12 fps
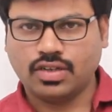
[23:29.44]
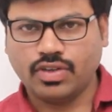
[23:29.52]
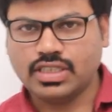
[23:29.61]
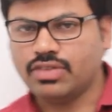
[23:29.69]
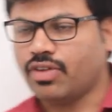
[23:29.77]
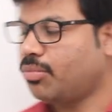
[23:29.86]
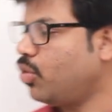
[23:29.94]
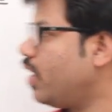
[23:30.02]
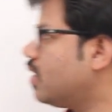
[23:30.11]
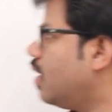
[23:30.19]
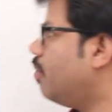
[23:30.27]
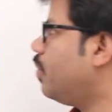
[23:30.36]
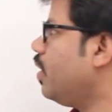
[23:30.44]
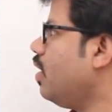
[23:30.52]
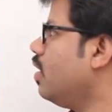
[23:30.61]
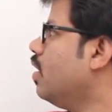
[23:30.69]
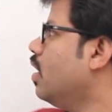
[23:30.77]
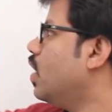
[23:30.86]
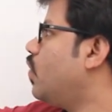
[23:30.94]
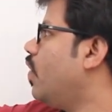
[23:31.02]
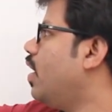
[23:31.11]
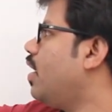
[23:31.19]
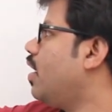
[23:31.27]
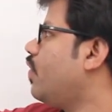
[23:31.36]
we'll see one more example.
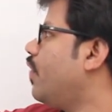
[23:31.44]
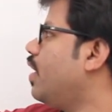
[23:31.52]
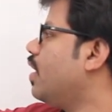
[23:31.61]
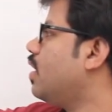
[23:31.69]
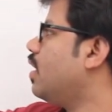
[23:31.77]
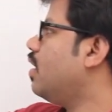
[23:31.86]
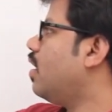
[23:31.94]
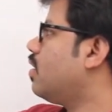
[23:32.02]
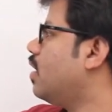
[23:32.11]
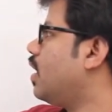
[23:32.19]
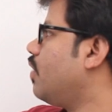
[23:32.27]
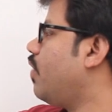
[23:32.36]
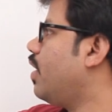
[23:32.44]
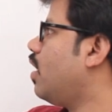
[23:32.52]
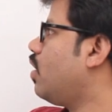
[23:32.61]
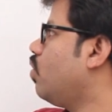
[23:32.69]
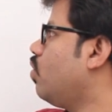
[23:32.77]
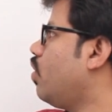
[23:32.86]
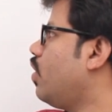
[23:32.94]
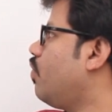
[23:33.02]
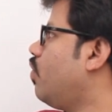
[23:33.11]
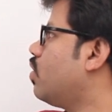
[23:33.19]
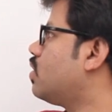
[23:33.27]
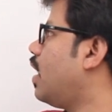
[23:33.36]

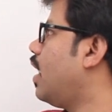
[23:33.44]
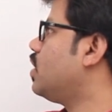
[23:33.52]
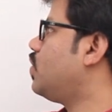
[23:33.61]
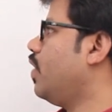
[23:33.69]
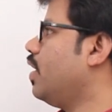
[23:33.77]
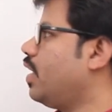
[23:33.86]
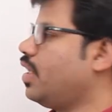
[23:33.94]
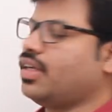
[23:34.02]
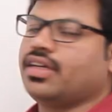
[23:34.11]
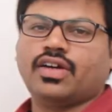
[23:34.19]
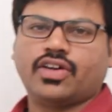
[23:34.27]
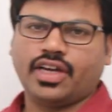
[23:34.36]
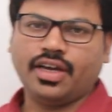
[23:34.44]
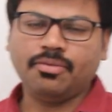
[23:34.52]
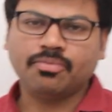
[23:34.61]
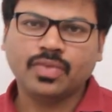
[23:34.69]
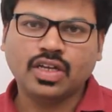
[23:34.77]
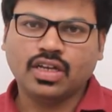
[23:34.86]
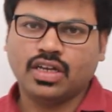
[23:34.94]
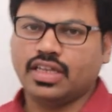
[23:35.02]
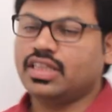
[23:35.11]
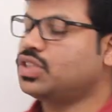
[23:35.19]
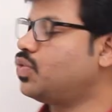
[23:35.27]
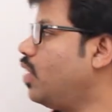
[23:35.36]
12.23.35.224/20. Okay,
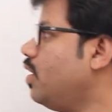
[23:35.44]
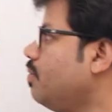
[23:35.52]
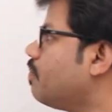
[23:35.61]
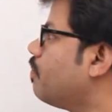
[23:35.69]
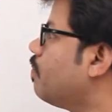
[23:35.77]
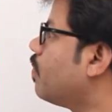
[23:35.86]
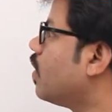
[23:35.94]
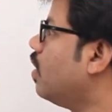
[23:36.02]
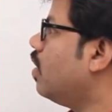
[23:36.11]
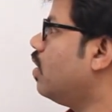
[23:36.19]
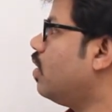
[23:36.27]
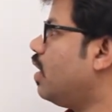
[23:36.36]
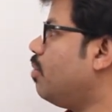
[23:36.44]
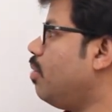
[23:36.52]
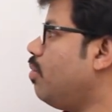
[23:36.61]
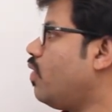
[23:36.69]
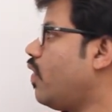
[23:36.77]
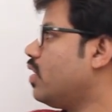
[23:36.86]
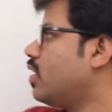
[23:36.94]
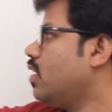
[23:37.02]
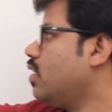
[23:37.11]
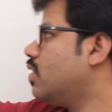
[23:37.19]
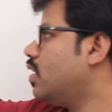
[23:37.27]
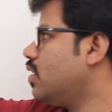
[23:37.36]
in this one, remember one
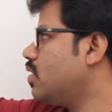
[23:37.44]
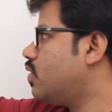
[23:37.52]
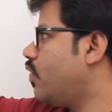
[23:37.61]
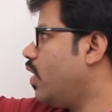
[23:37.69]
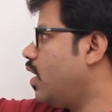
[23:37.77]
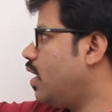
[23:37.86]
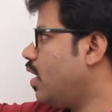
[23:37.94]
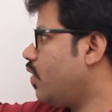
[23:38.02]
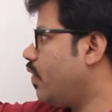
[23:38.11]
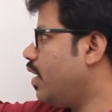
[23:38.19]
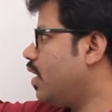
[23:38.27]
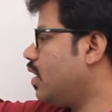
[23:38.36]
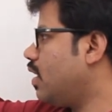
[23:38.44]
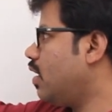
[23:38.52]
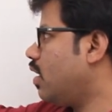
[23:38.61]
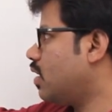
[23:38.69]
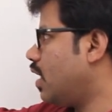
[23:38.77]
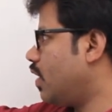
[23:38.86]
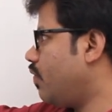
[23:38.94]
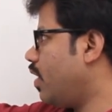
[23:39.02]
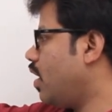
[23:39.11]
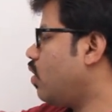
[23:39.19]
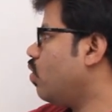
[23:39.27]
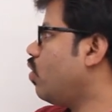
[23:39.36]
thing, this
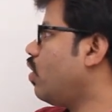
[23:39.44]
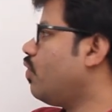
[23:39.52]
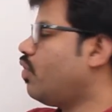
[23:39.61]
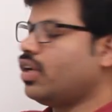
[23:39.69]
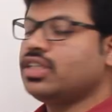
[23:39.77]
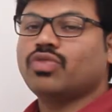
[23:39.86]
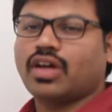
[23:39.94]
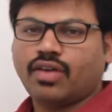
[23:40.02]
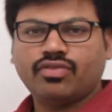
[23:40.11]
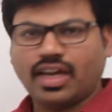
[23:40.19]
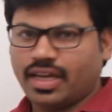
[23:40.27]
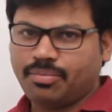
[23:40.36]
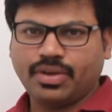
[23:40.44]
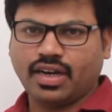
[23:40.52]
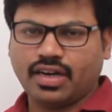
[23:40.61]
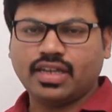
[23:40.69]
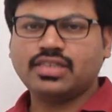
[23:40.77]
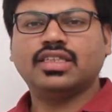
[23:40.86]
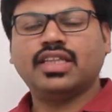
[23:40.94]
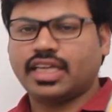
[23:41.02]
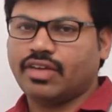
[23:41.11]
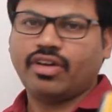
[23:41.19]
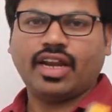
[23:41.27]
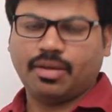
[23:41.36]
12.23.35.224 is one of the IP address in the
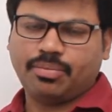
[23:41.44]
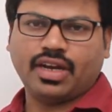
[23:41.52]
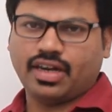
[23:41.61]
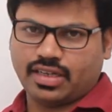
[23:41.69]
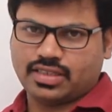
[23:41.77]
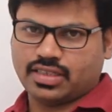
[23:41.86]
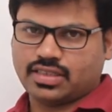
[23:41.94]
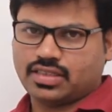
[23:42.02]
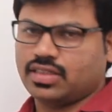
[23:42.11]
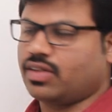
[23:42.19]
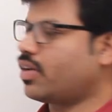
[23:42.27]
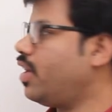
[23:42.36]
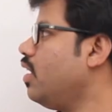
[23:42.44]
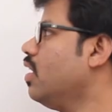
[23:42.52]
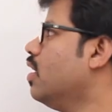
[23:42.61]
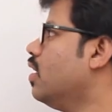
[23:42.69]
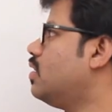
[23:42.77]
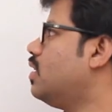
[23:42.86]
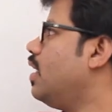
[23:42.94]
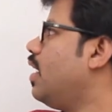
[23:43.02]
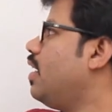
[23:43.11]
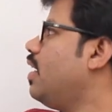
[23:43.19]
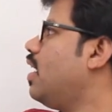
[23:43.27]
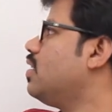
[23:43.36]
given IP addresses. Okay,
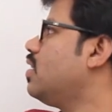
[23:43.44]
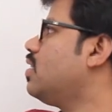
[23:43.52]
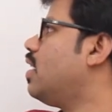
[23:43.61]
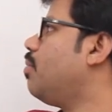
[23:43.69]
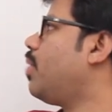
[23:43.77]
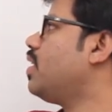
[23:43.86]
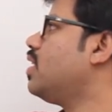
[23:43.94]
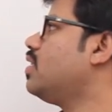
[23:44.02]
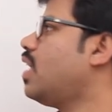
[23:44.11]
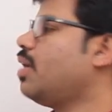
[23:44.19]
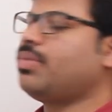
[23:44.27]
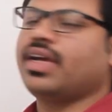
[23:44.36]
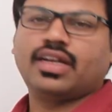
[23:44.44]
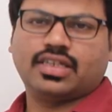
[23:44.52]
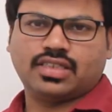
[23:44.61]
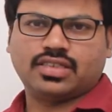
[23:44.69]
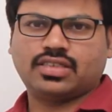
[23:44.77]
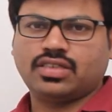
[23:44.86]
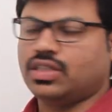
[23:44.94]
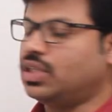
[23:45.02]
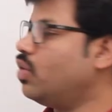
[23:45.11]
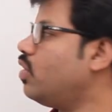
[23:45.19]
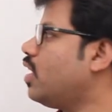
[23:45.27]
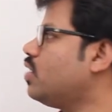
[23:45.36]
CADR just represents IP addresses.
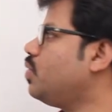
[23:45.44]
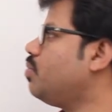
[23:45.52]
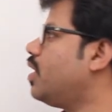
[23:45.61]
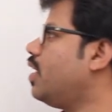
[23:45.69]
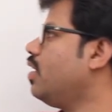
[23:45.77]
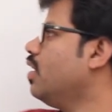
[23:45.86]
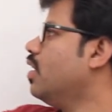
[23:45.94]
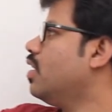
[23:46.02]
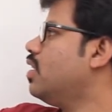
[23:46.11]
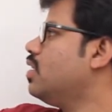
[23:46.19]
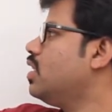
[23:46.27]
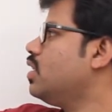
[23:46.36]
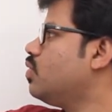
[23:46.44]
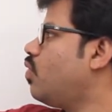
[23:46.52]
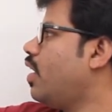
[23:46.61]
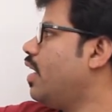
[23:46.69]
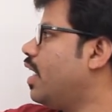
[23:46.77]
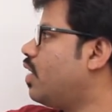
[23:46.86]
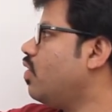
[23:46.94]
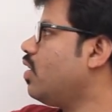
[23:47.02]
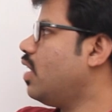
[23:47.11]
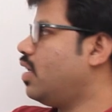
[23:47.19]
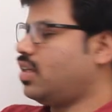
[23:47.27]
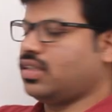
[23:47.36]
Don't assume that this is one
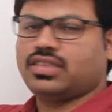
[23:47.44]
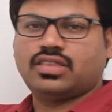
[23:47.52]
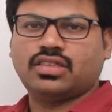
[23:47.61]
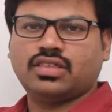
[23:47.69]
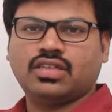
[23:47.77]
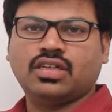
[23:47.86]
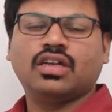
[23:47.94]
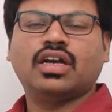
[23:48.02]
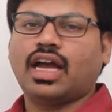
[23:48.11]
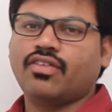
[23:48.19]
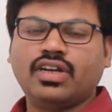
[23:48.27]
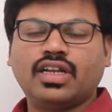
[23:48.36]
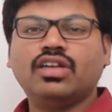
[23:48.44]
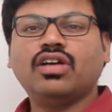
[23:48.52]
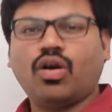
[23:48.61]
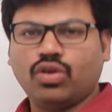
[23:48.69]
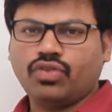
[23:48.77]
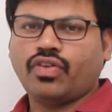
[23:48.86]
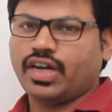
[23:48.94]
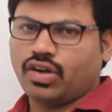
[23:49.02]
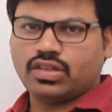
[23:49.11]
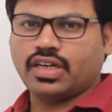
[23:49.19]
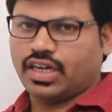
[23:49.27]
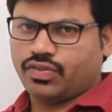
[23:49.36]
network address. I will tell you how to find
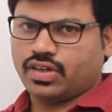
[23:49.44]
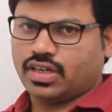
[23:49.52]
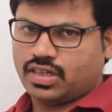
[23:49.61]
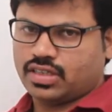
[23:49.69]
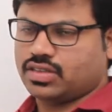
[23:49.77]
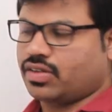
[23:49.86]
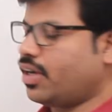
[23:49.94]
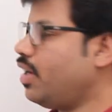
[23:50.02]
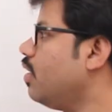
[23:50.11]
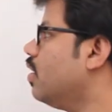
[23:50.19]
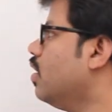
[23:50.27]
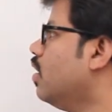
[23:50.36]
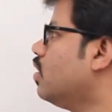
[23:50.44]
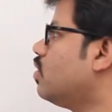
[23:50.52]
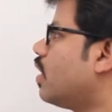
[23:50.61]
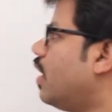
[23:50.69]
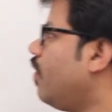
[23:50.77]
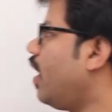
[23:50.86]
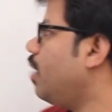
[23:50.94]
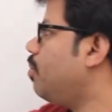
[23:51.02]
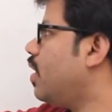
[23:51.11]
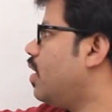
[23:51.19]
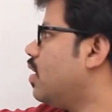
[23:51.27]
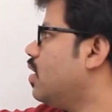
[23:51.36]
out the network address. Okay, so given IP
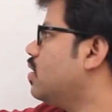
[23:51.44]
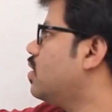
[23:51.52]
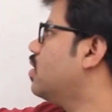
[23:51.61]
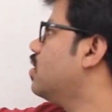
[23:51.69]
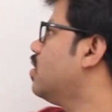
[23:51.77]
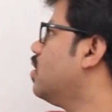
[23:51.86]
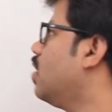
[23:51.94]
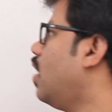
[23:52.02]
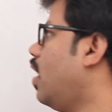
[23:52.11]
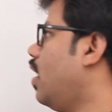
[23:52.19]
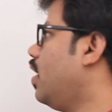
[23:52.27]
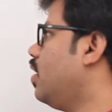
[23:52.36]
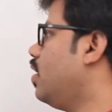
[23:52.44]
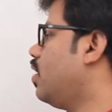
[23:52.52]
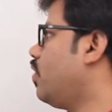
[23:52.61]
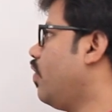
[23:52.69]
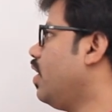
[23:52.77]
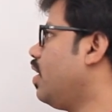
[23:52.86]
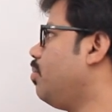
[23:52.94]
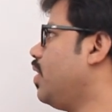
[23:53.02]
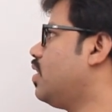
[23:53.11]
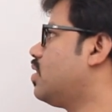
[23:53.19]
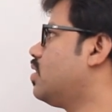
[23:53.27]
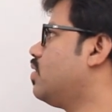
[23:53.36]
address and 20
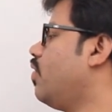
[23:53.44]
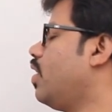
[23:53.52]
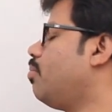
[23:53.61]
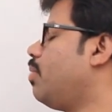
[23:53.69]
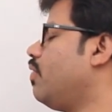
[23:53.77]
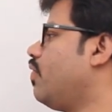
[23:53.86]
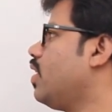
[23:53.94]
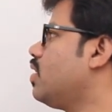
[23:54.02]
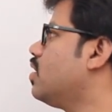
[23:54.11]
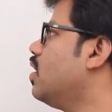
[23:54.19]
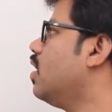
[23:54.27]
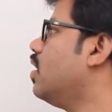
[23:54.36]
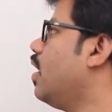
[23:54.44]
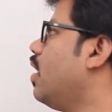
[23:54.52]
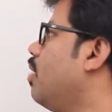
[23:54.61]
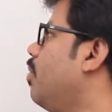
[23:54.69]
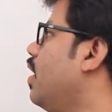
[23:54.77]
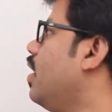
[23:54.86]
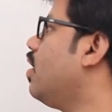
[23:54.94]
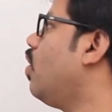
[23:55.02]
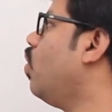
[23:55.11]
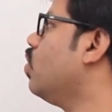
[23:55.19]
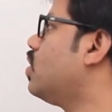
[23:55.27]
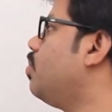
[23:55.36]
bits for prefix, then remaining
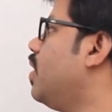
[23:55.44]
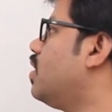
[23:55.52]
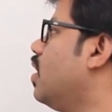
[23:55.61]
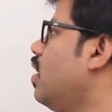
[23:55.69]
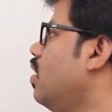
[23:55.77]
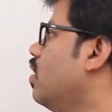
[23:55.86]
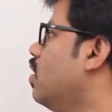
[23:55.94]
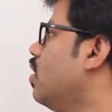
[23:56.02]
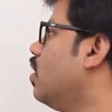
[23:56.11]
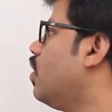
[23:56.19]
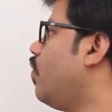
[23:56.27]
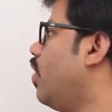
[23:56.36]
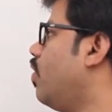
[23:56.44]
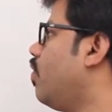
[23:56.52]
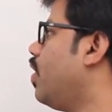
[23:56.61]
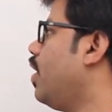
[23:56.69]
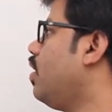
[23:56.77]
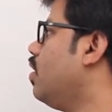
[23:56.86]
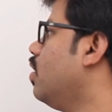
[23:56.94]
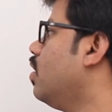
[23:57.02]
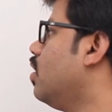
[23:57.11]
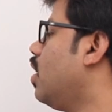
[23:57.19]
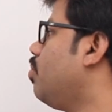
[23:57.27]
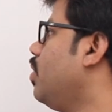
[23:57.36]
host bits are 12, right?
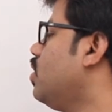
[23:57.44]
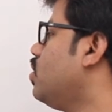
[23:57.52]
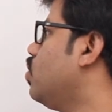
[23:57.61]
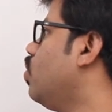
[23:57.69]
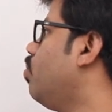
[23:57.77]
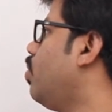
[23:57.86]
That means 2